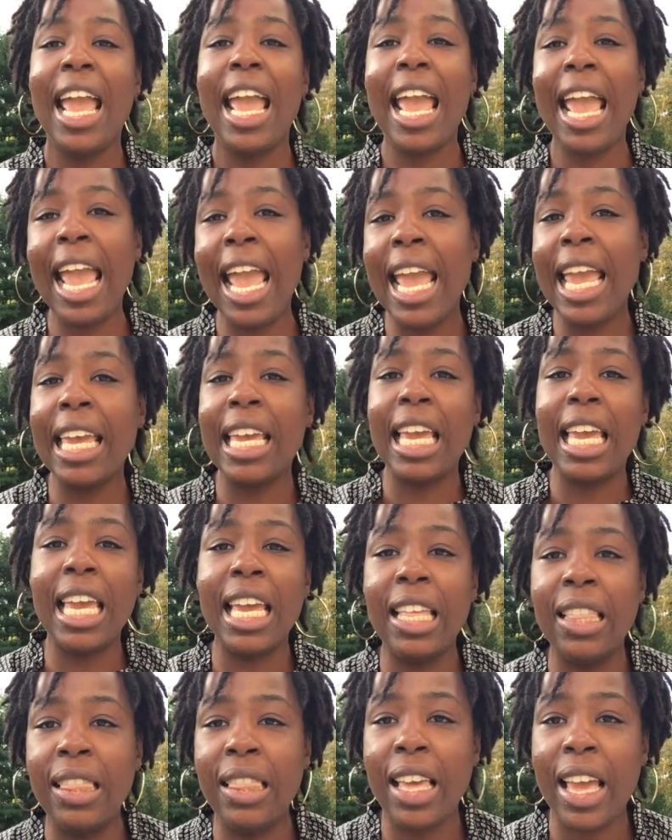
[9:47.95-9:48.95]
Hang
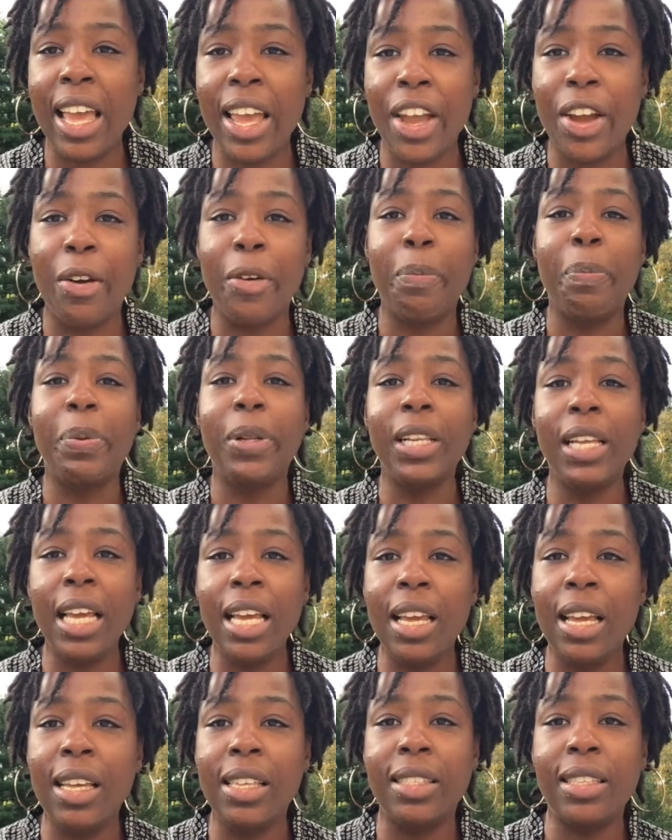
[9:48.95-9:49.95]
in there.
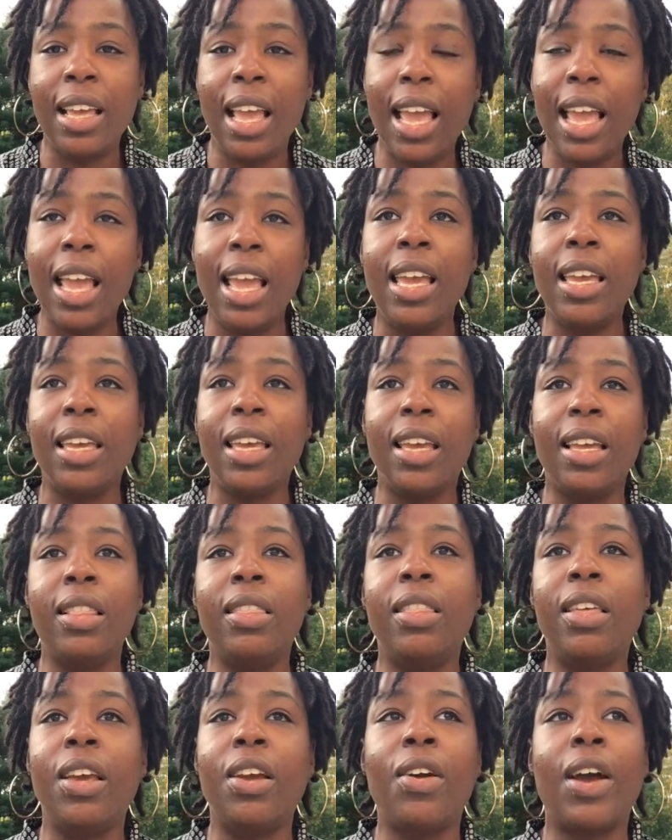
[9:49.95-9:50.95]
Please hang
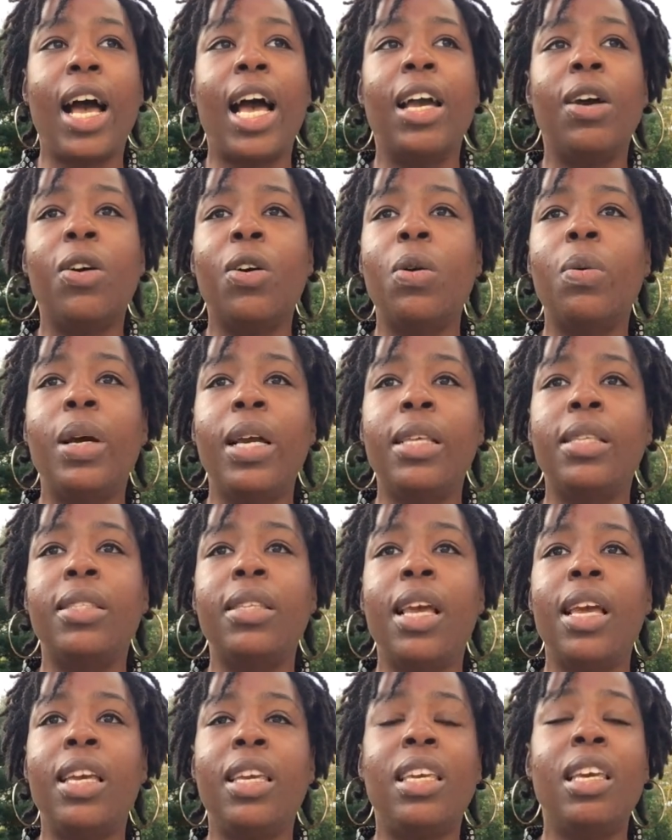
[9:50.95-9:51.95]
in there. I always
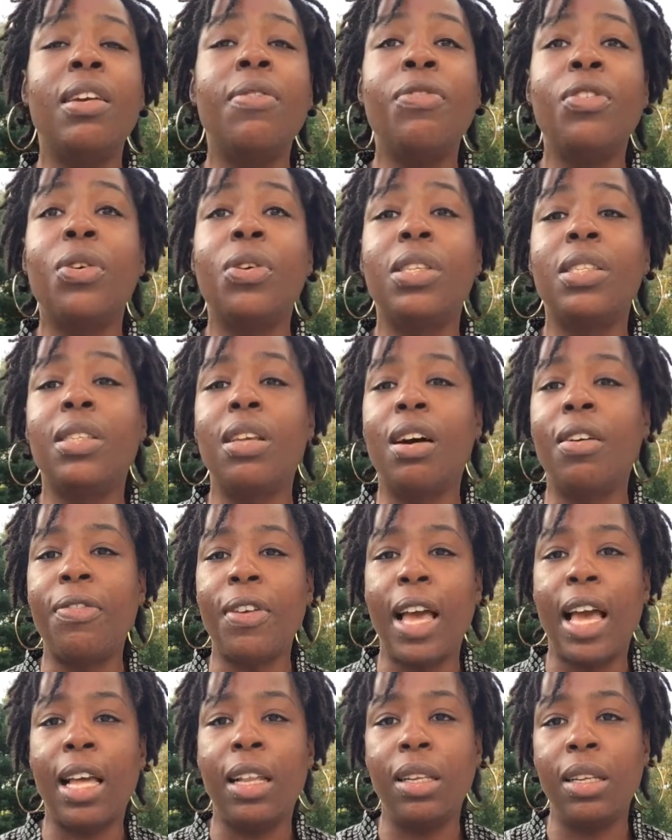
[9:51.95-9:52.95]
say give yourself
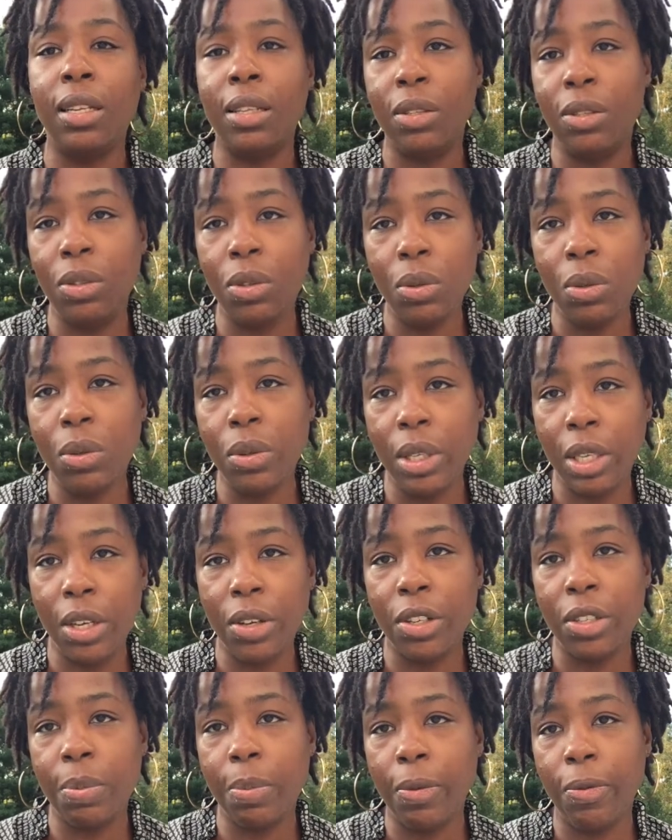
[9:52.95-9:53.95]
at least 2
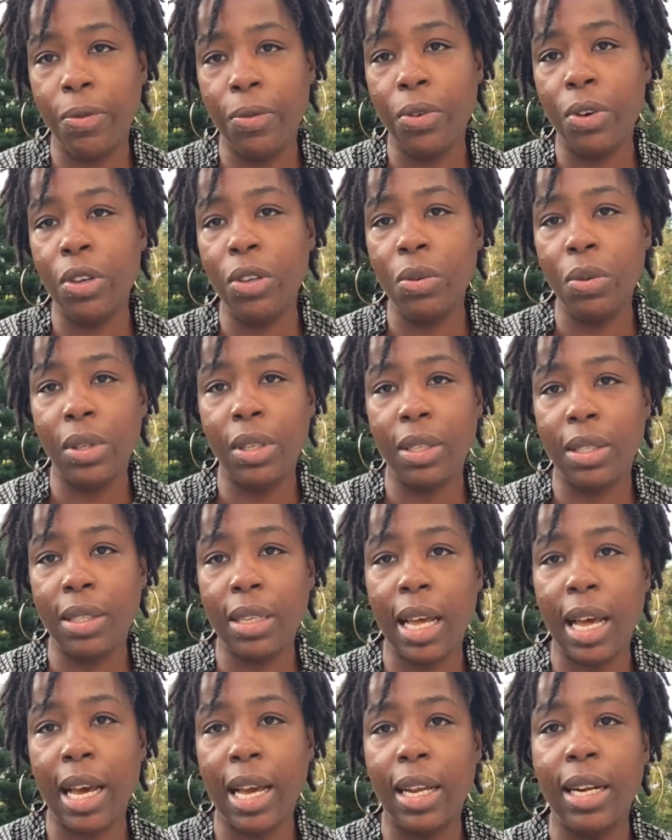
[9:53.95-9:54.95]
years before you
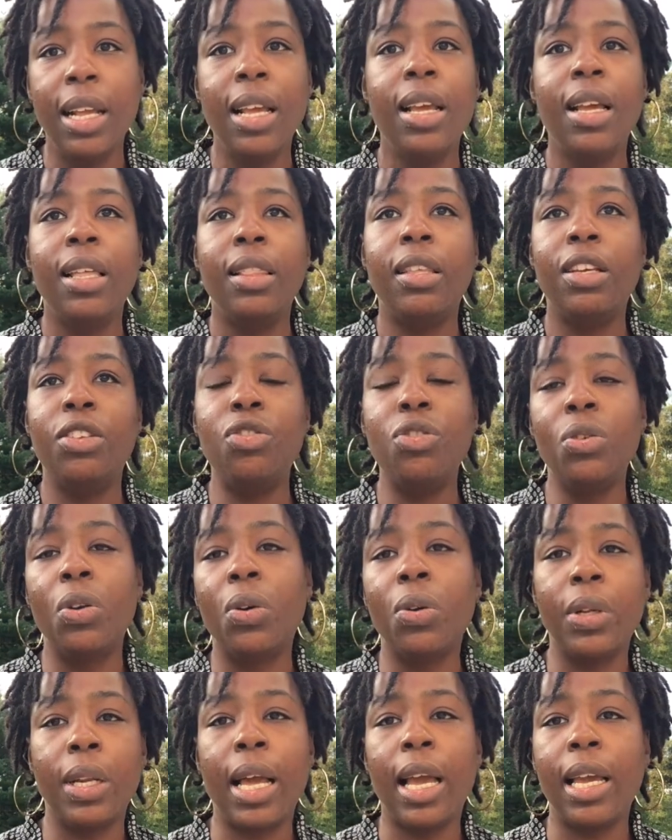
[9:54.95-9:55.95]
decide that you
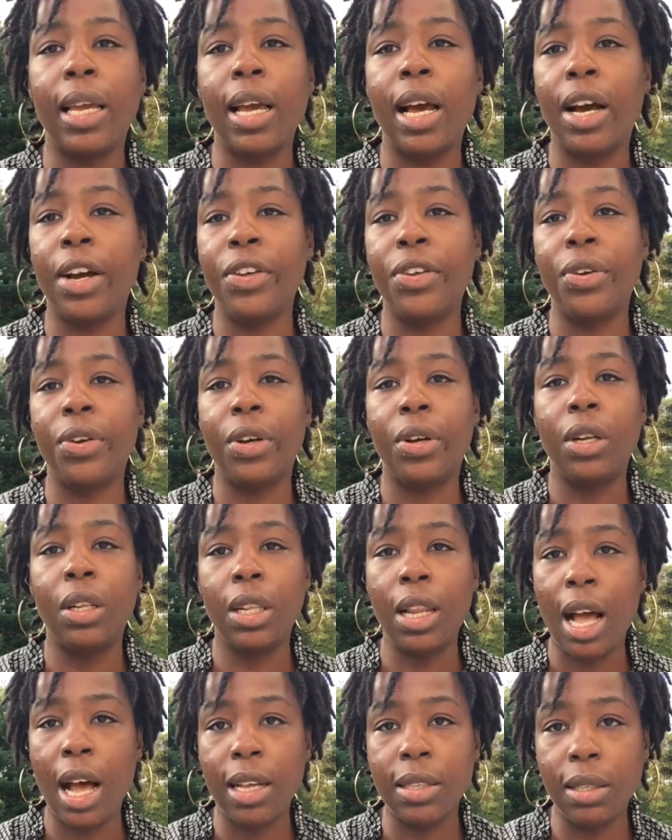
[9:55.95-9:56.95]
don't like how your
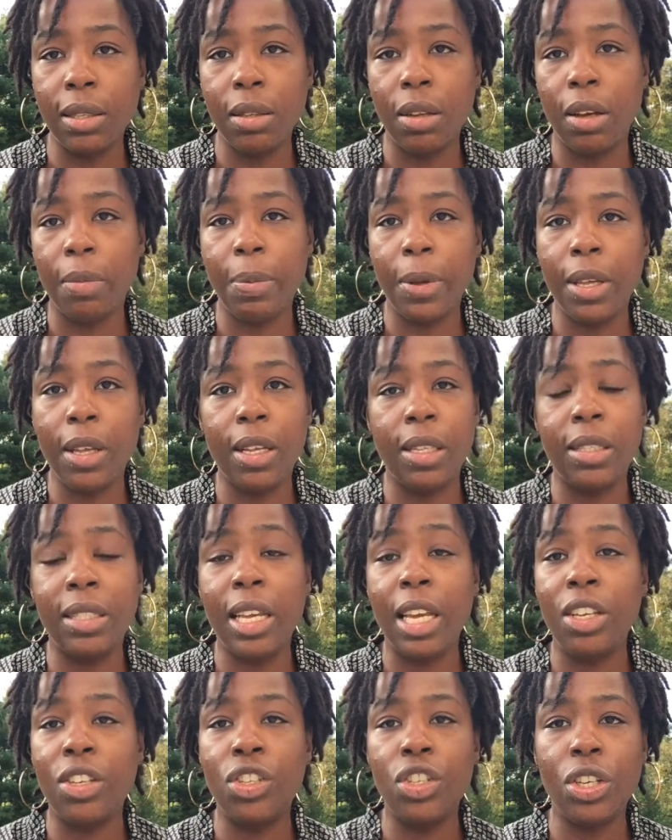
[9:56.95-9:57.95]
locks look, because
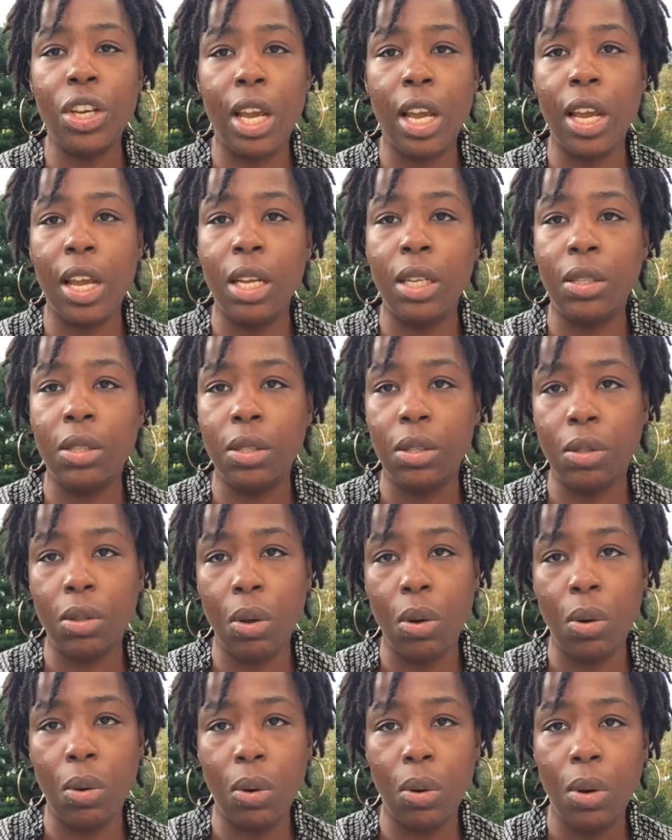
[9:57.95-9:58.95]
they change
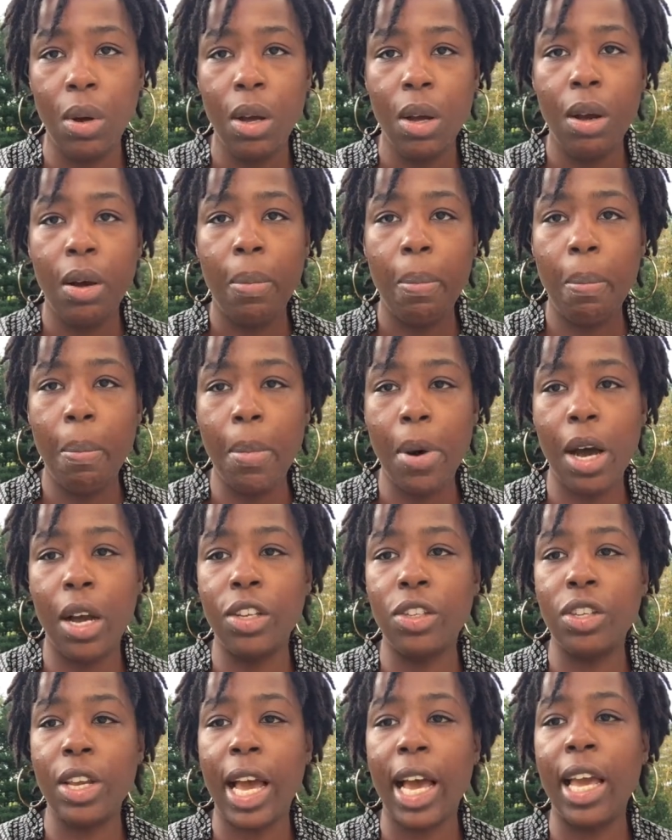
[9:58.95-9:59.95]
so
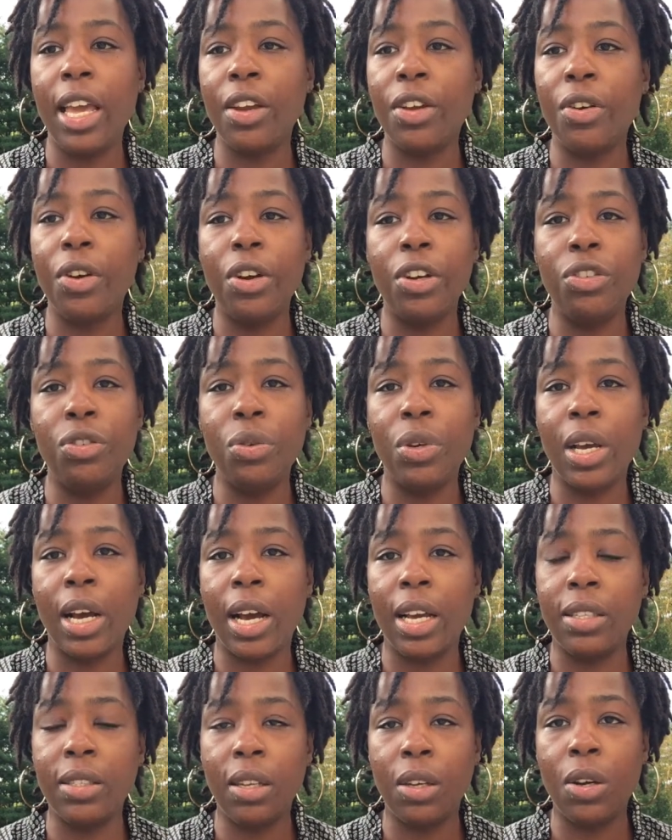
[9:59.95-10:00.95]
much. I encourage you
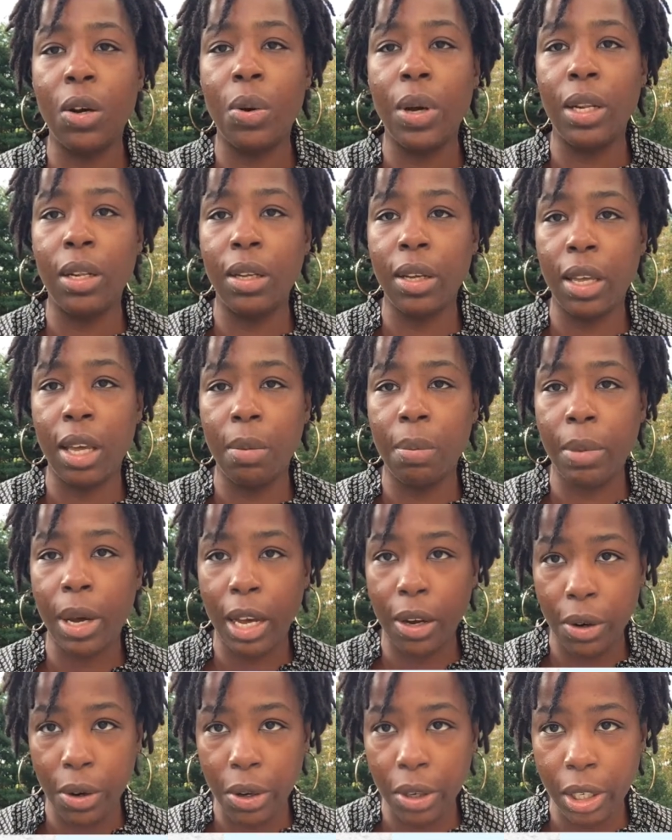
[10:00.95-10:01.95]
guys to go and look at
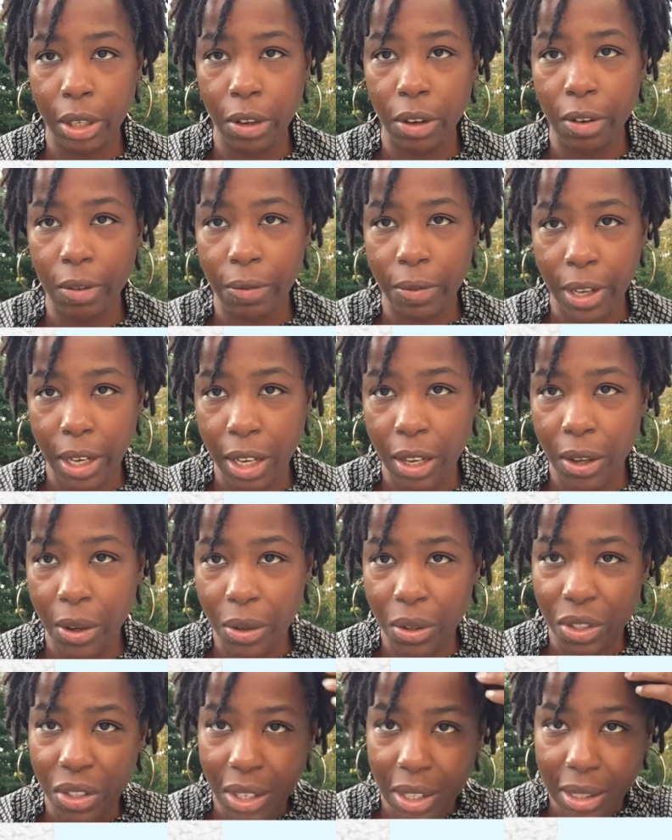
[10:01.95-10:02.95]
my earlier
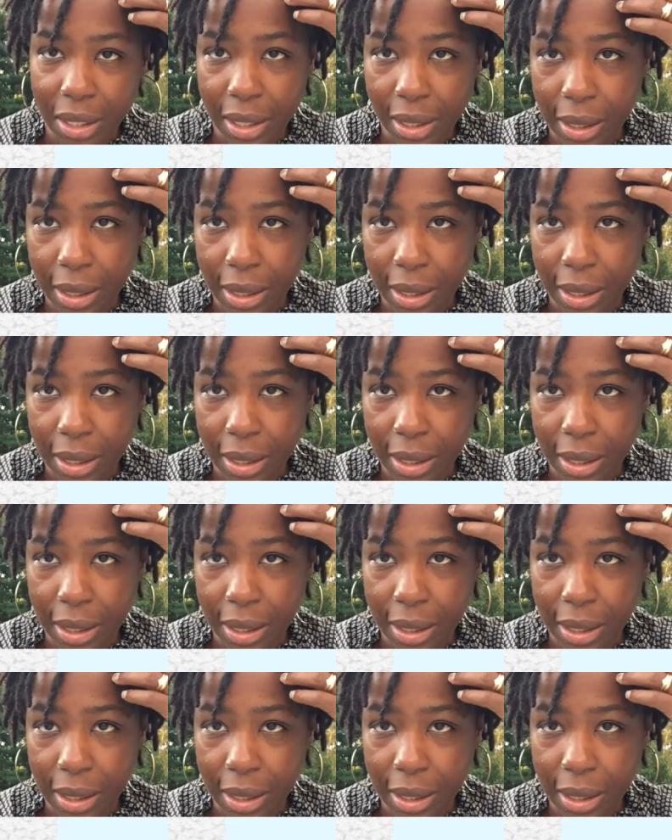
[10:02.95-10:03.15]
videos just